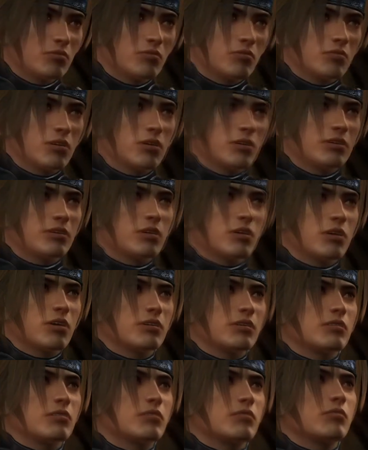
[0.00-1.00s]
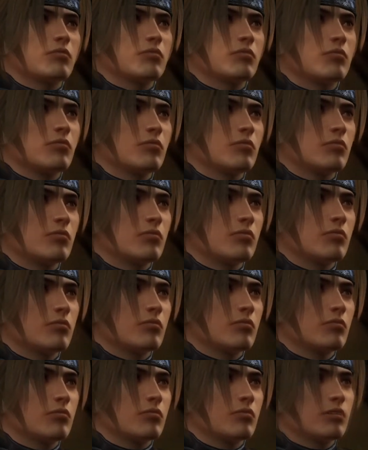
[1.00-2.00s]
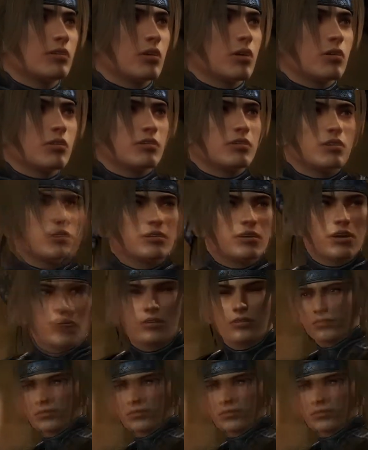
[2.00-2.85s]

for in the first place anyway? Not interested. Because